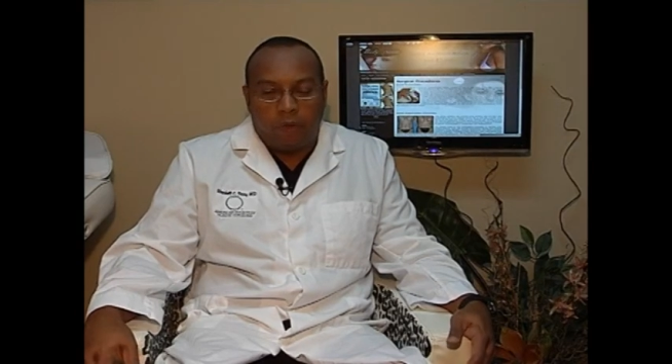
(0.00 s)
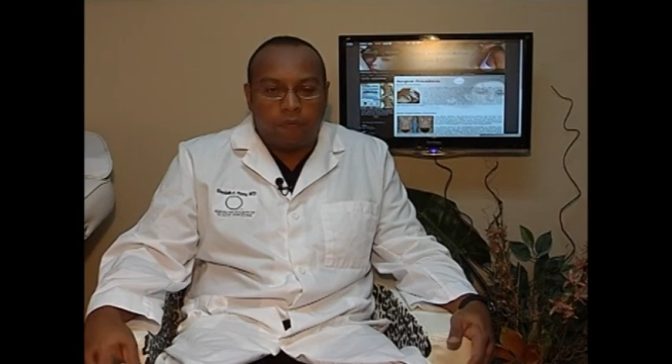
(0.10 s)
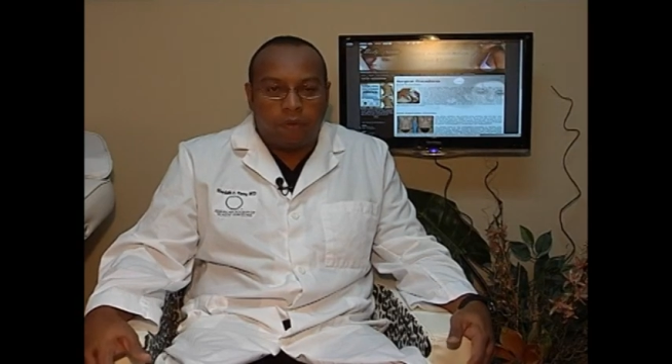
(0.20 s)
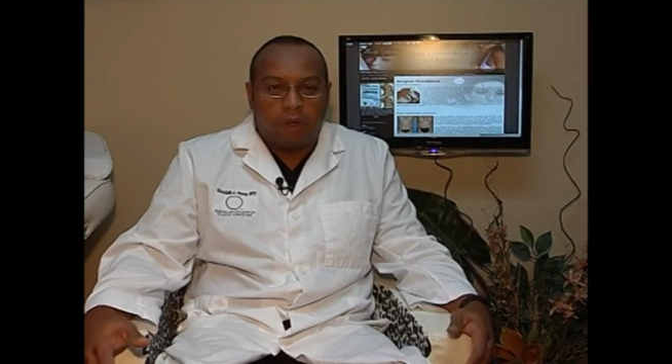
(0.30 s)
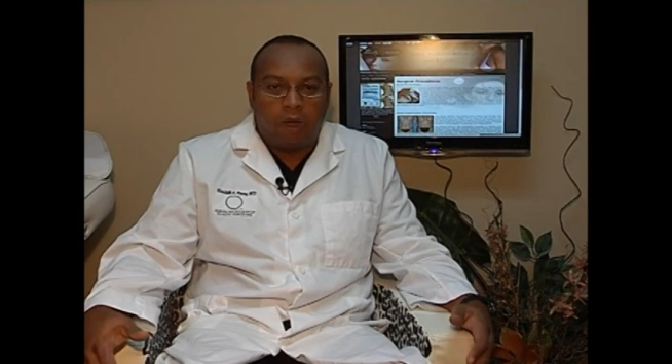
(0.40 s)

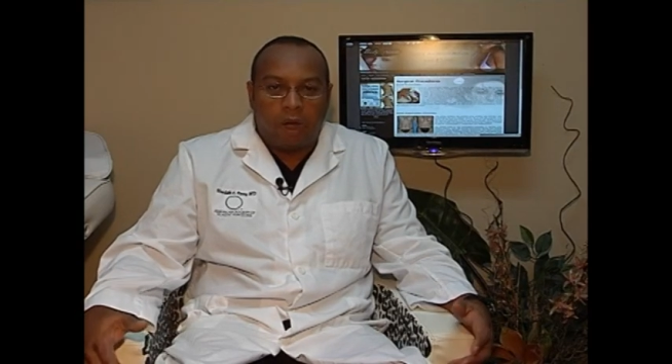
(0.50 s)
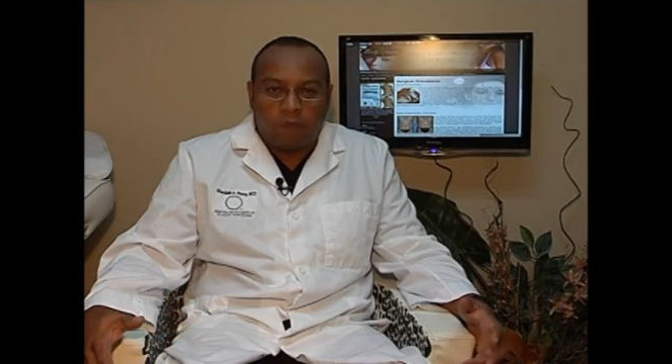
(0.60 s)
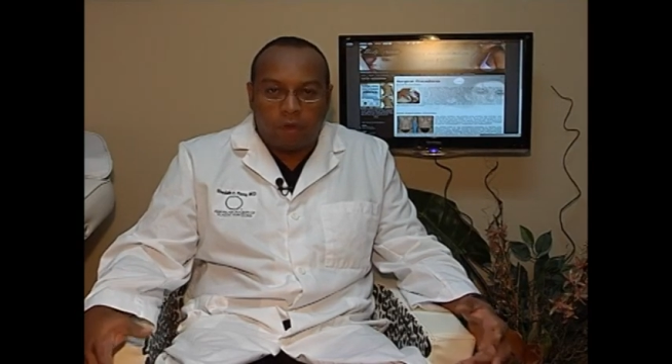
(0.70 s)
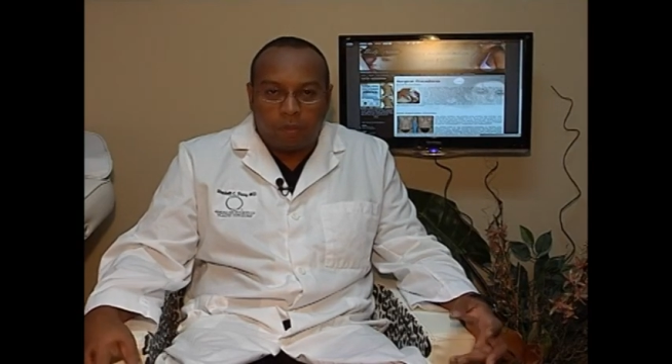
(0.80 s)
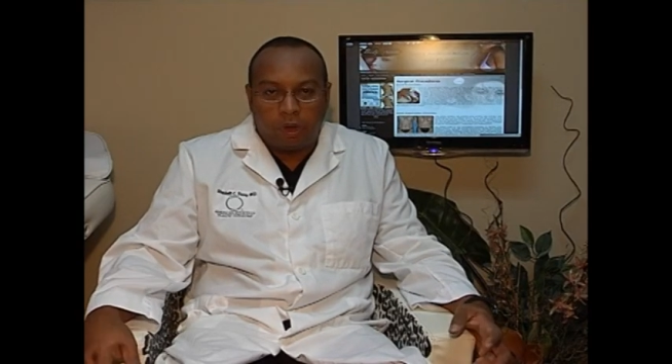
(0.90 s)
If the
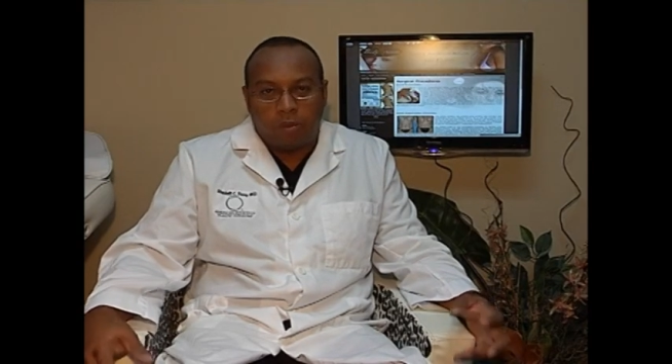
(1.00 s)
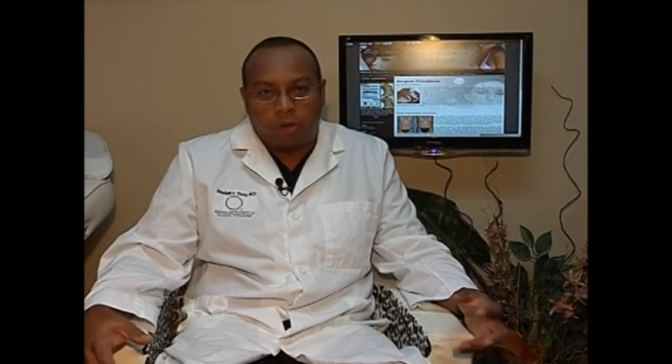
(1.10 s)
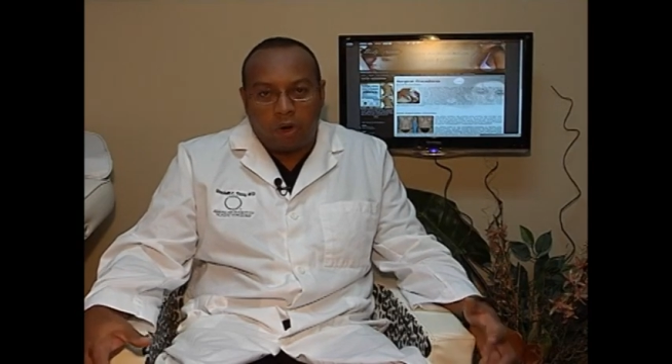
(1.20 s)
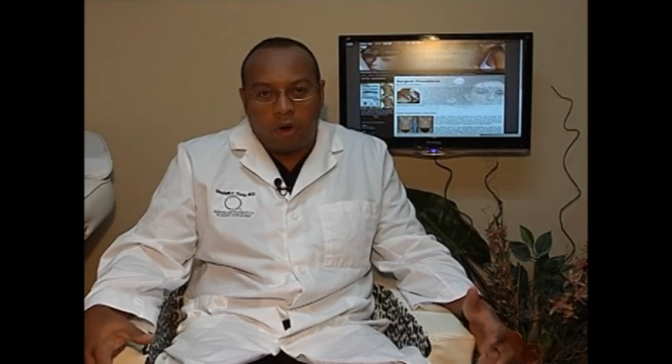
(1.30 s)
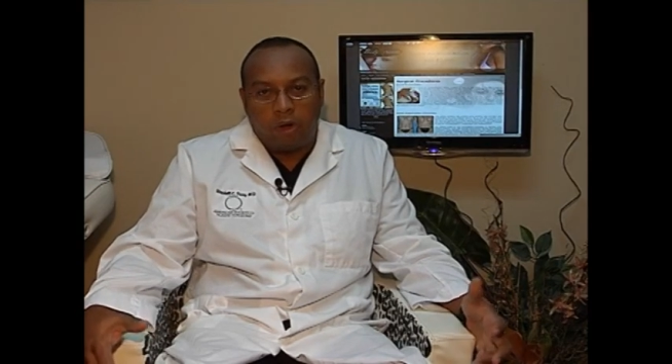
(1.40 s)
envelope
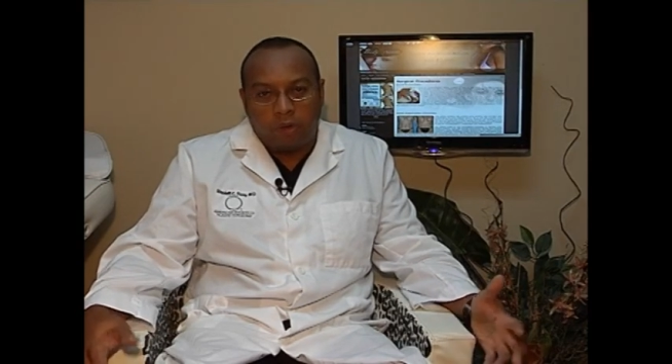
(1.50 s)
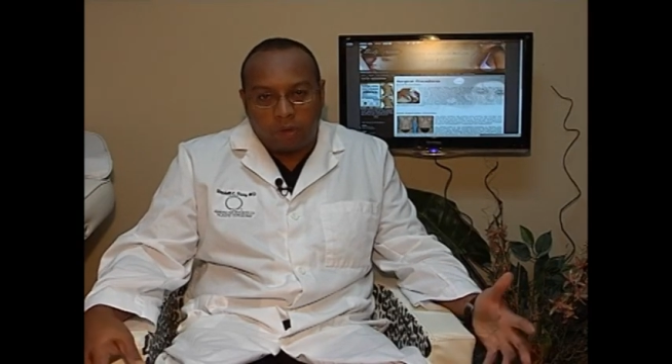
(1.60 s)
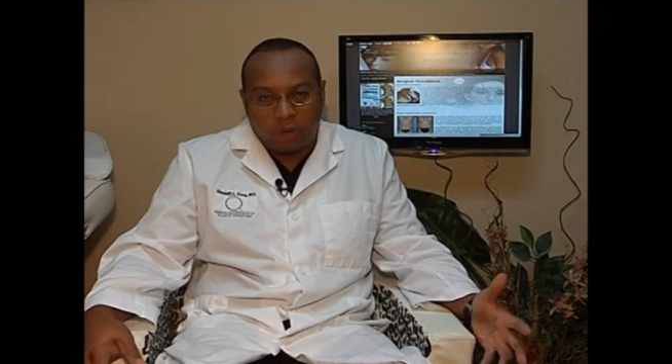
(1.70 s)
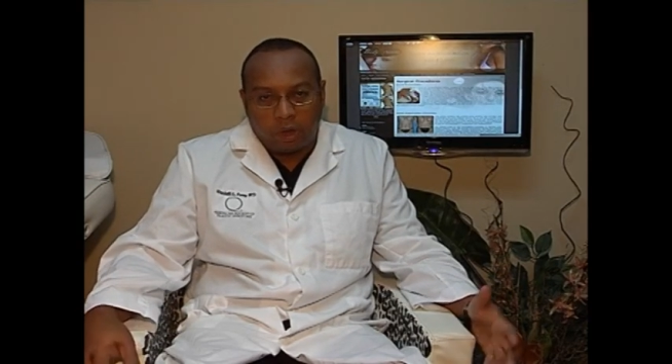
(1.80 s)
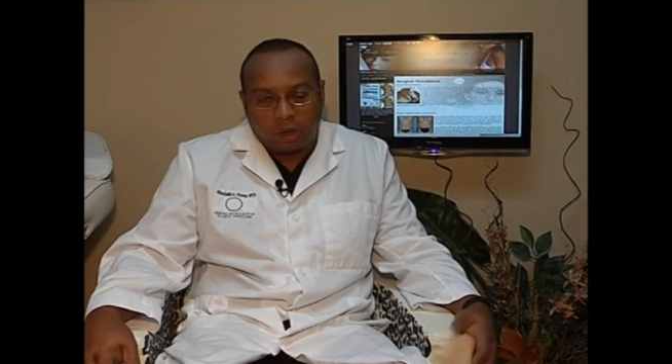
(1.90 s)
becomes hard
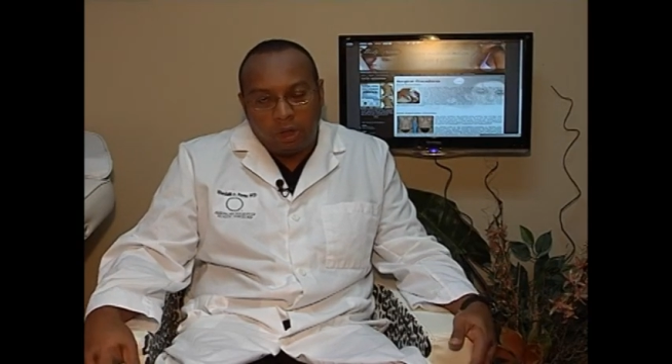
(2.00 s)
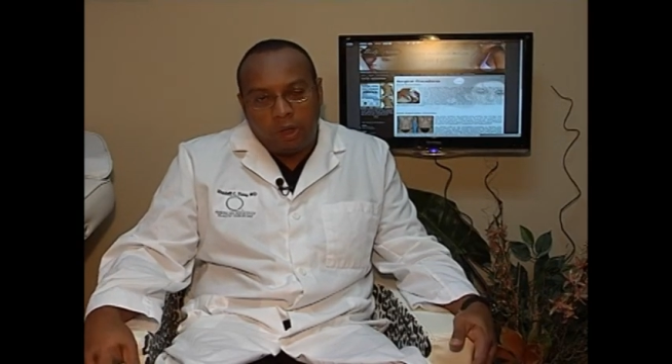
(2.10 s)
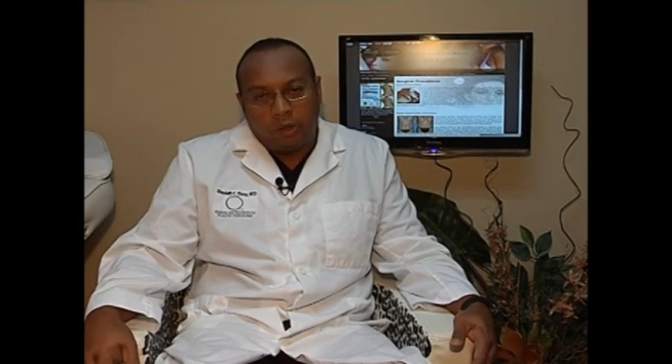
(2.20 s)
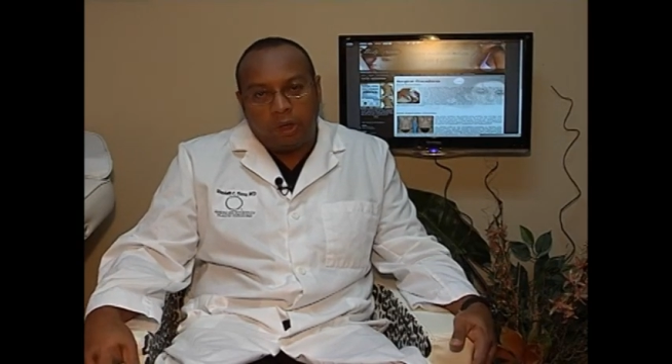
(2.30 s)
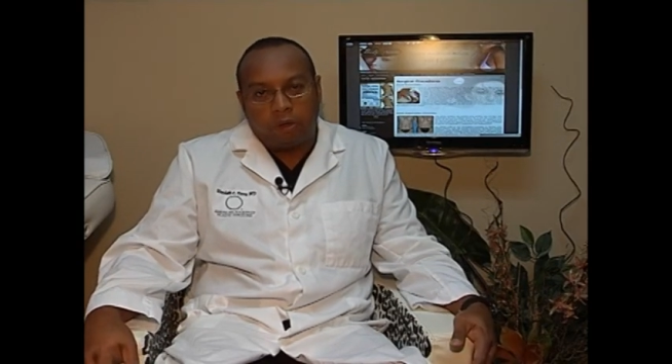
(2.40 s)
and thick,
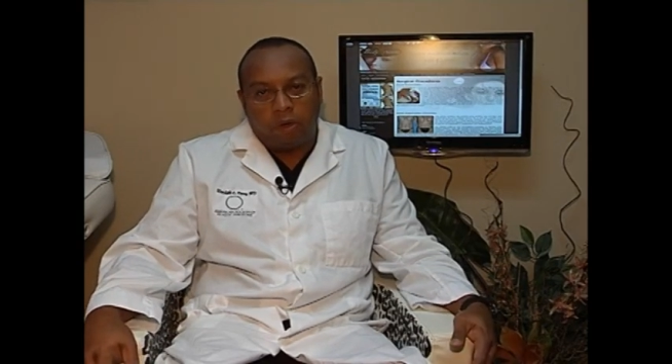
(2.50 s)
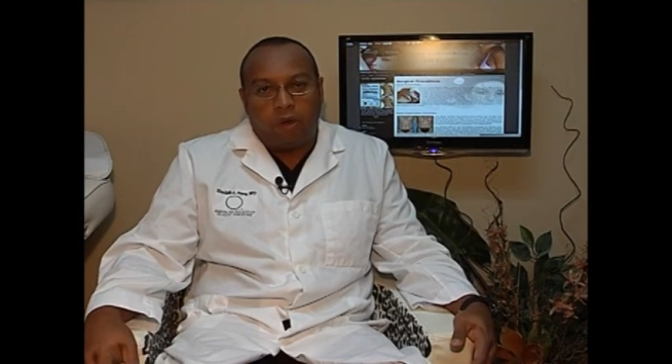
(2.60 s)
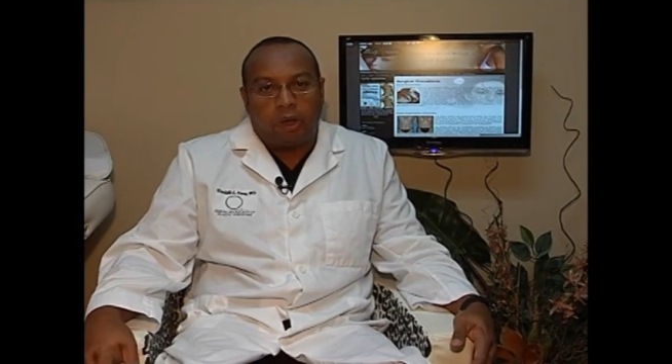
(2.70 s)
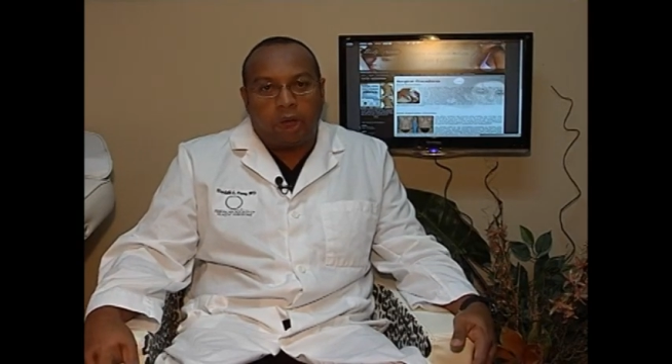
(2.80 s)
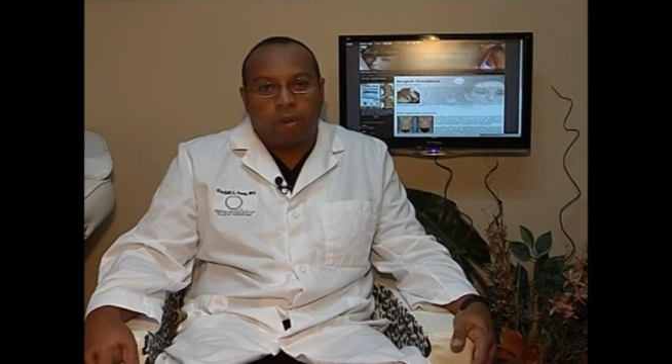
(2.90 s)
that's
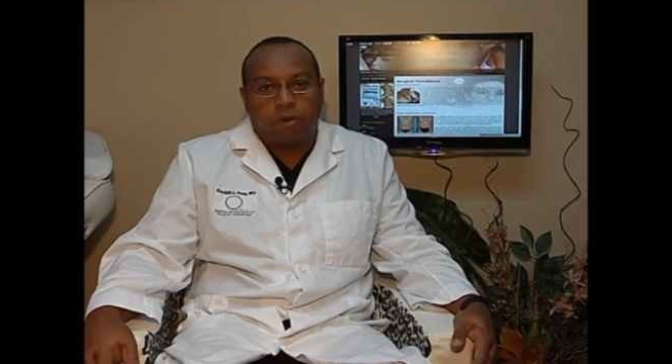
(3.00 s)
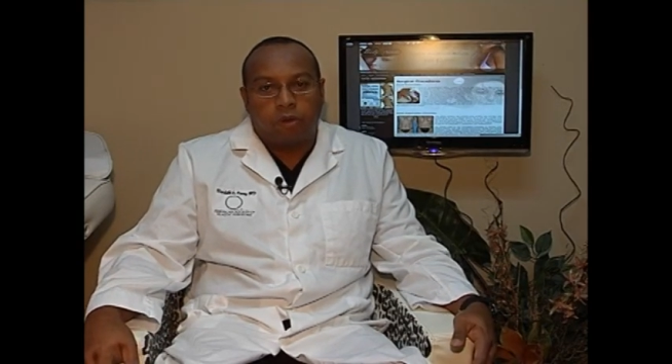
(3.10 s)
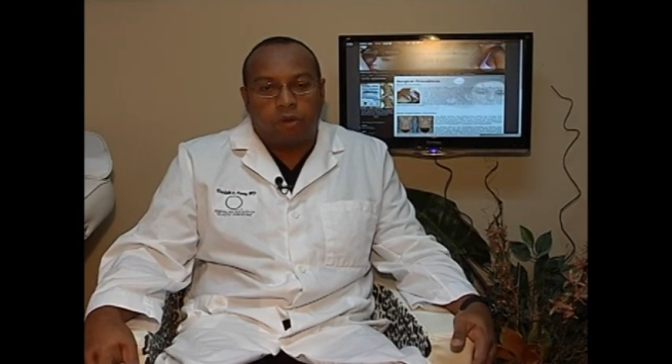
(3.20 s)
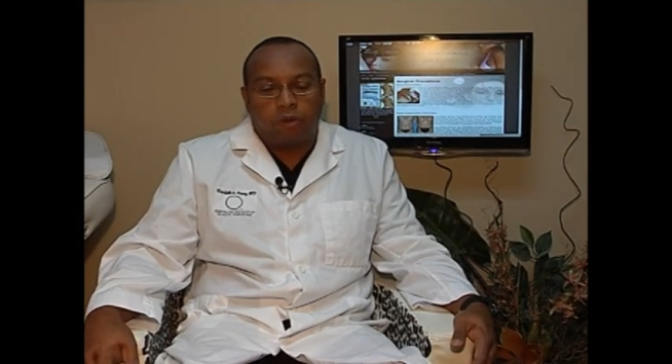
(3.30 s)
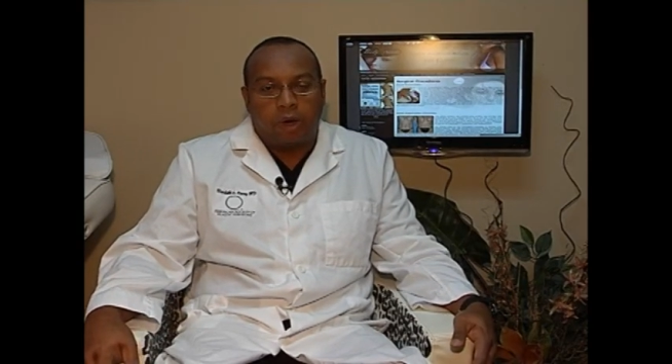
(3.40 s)
called a
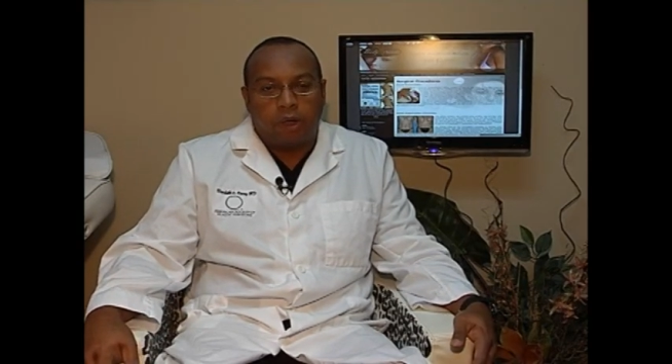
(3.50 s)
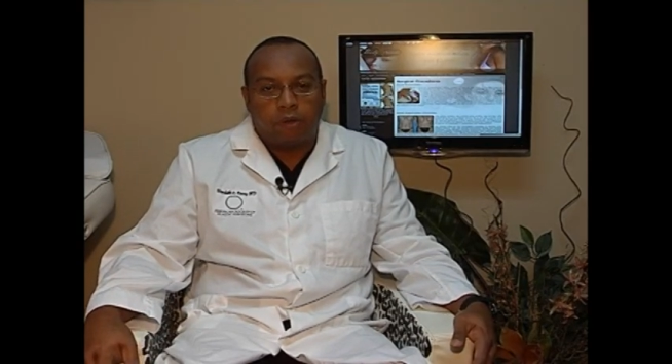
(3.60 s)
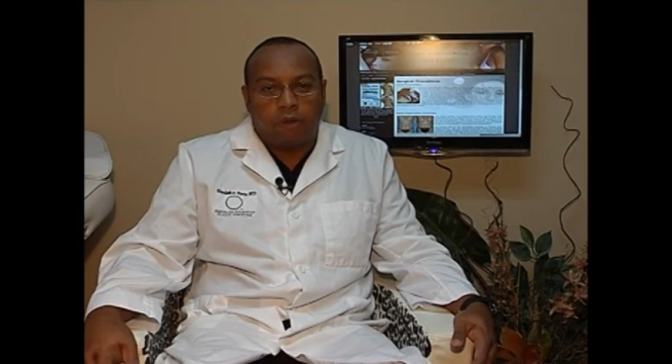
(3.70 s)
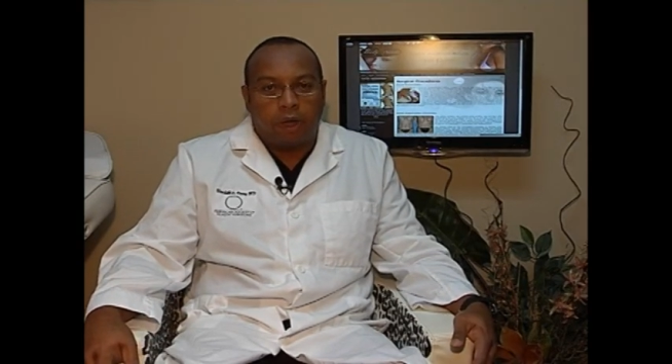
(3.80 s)
capsular contracture.